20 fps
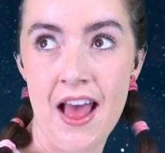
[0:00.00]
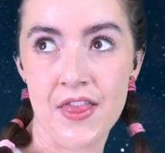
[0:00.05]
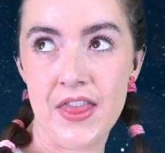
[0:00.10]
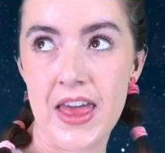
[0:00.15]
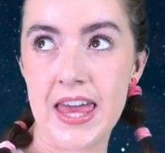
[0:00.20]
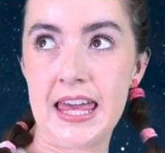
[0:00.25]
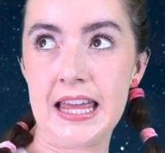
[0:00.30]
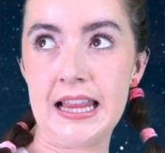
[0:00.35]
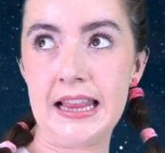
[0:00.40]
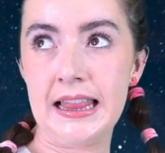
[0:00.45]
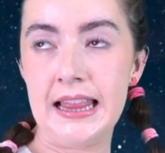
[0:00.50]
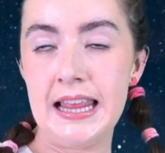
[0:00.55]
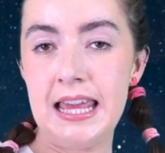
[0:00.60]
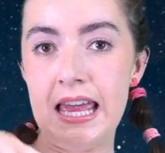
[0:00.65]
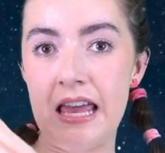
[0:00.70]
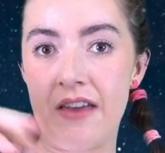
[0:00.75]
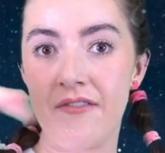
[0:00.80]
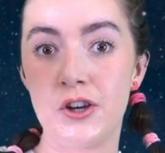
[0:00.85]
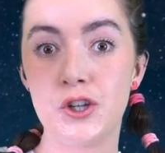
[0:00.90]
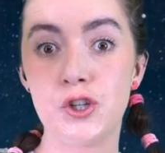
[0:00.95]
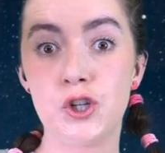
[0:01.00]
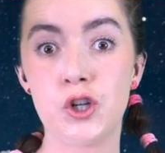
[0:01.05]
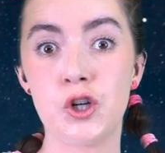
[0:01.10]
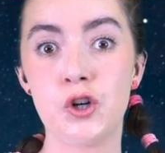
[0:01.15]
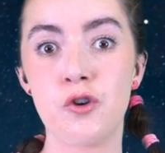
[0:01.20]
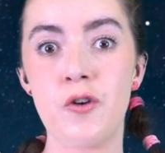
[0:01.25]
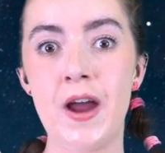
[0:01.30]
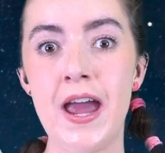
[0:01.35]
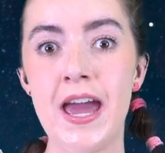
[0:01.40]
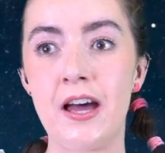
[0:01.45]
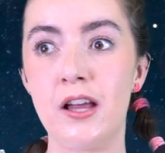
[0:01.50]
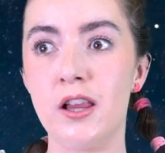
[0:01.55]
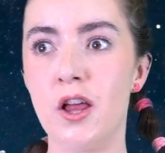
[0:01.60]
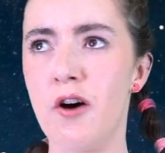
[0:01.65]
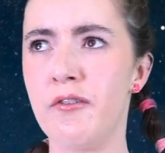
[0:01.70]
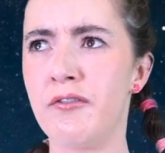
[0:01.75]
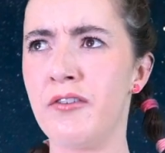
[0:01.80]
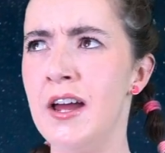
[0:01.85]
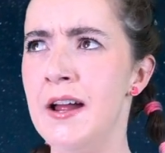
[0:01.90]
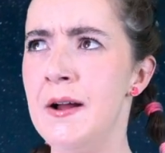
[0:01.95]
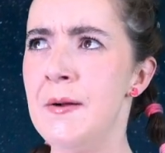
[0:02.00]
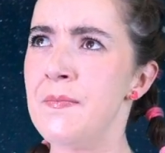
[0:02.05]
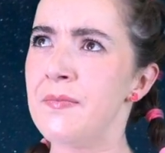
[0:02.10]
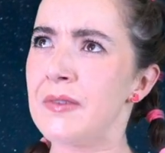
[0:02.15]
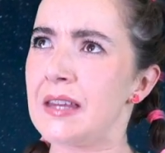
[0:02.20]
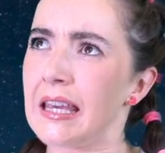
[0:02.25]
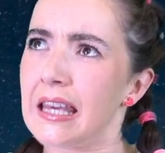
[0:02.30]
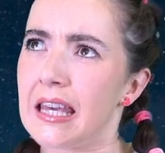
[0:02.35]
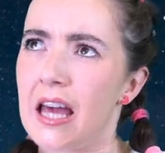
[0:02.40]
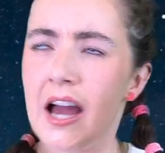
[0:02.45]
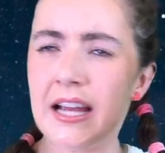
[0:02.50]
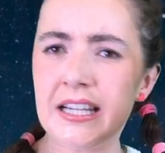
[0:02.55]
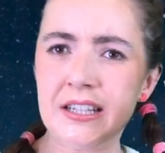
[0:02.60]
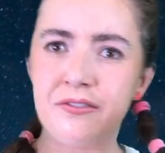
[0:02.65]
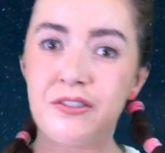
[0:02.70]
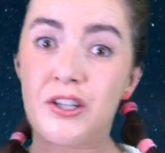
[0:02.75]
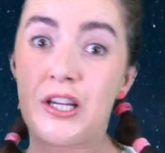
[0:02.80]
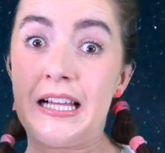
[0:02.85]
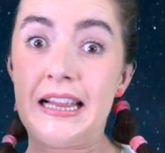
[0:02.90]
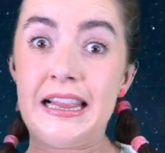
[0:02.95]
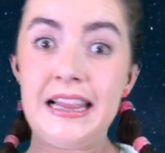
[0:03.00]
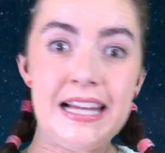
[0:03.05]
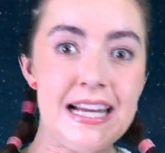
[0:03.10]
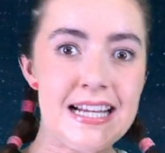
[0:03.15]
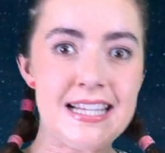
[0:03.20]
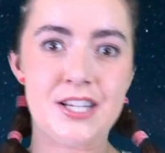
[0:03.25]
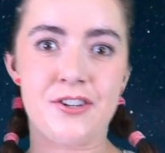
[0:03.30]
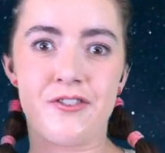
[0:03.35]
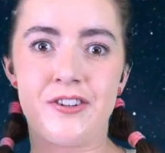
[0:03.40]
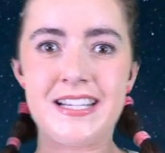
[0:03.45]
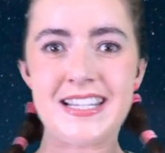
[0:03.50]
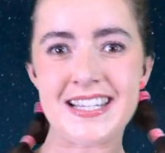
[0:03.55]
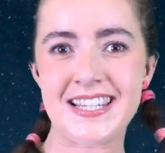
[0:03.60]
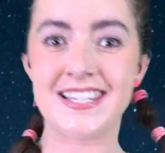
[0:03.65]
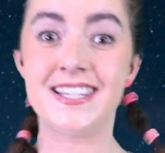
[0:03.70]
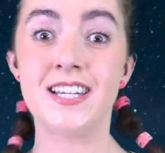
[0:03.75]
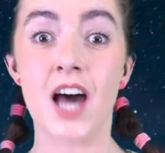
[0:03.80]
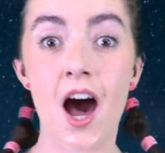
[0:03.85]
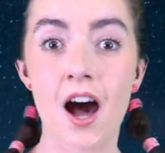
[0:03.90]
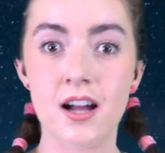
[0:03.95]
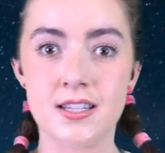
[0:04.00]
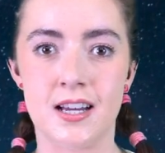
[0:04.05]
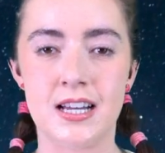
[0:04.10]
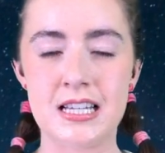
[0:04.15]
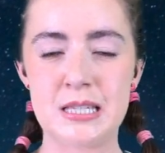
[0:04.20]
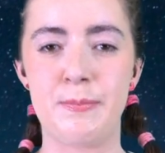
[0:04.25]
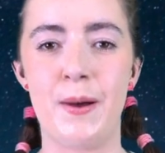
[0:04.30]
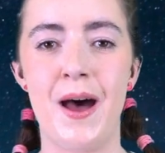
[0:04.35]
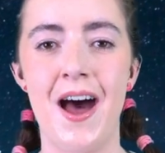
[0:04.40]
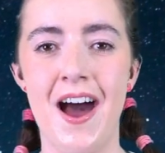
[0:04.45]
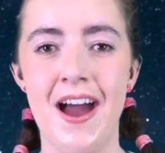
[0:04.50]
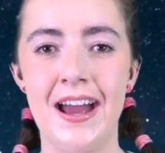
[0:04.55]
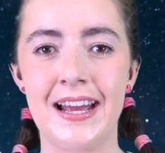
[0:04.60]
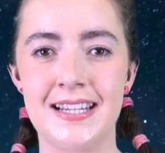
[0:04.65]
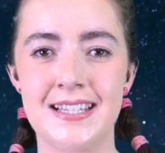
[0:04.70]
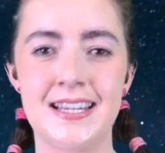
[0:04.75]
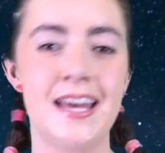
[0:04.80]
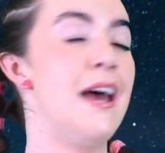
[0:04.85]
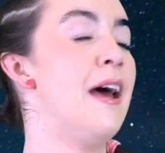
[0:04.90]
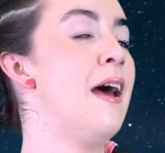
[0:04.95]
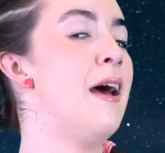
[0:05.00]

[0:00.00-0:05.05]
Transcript: they can leave a trail of kind of glittery stardust behind,